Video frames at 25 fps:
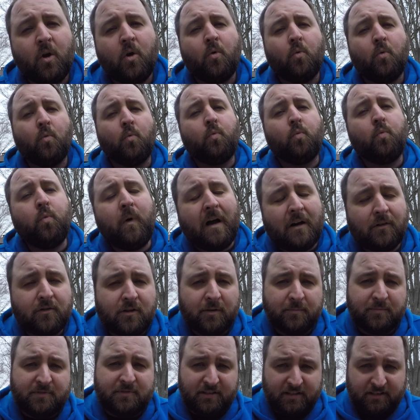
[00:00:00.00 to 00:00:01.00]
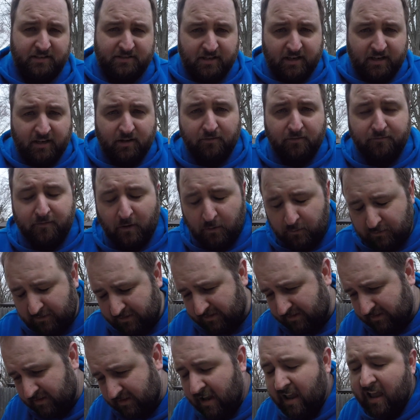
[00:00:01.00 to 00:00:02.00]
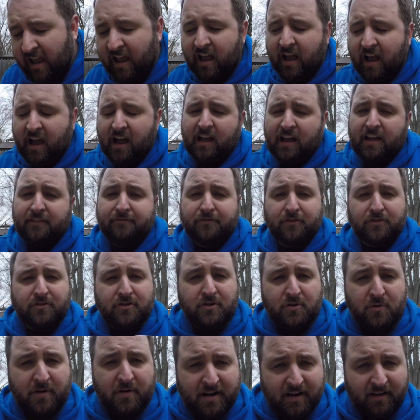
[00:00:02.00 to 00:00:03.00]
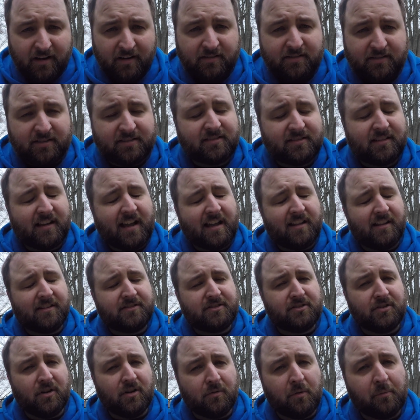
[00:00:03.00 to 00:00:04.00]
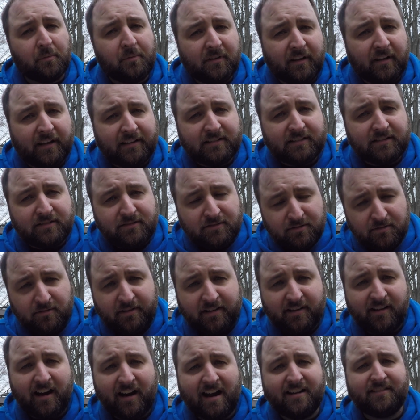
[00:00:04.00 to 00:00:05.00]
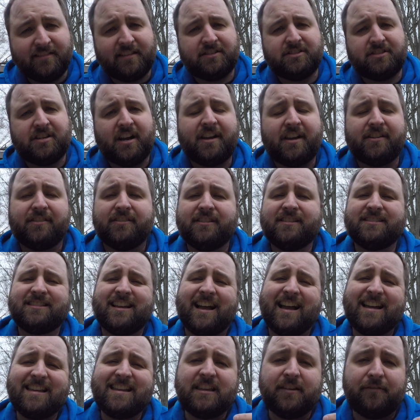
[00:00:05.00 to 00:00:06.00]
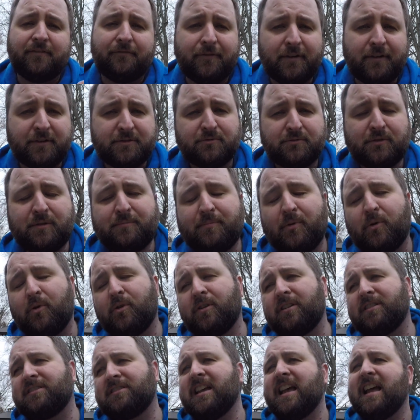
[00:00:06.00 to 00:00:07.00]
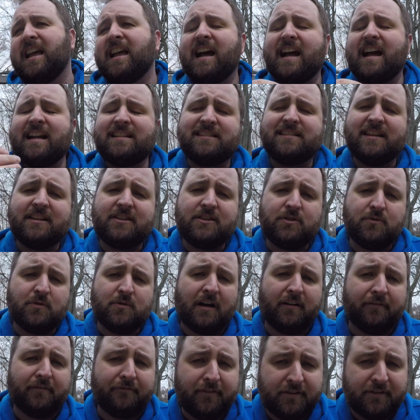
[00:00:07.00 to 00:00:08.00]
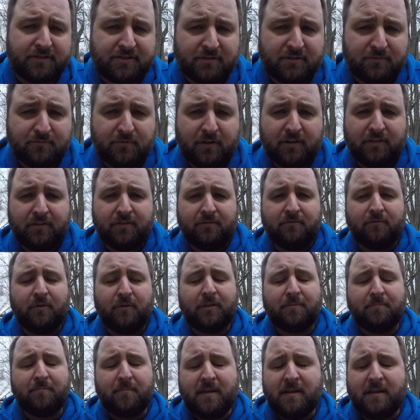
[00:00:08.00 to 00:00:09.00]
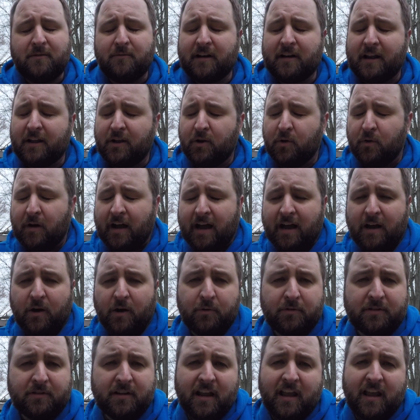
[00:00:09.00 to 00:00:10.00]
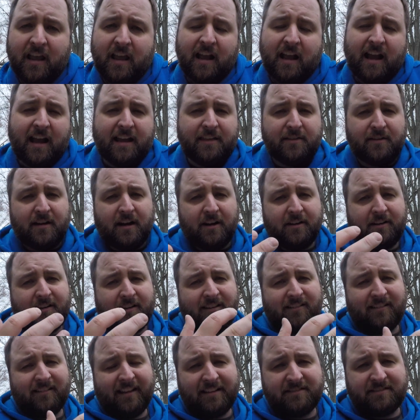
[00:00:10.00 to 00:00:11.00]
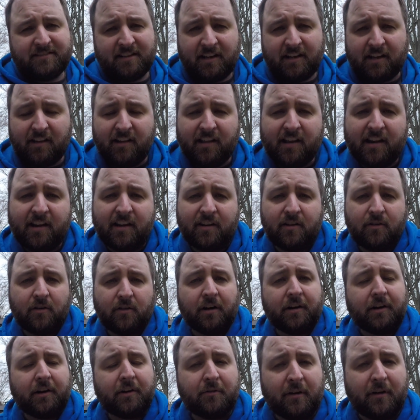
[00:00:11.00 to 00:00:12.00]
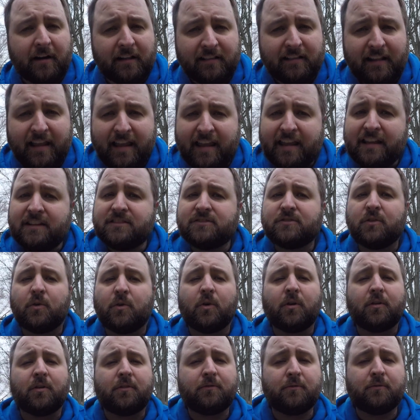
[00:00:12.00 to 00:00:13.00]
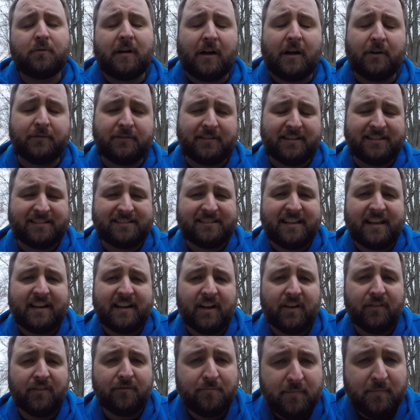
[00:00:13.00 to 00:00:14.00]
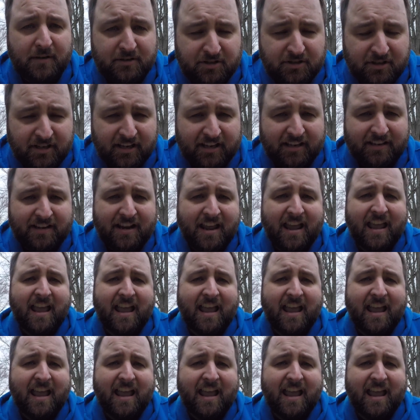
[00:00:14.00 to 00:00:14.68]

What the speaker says: Welcome to the channel, folks. If you're new here, just to kind of let you know what we like to do here on the channel is I give fishing reports. I take you out fishing with me when I go out, either out here on Lake St. Clair or on the Great Lakes or throughout the state of Michigan.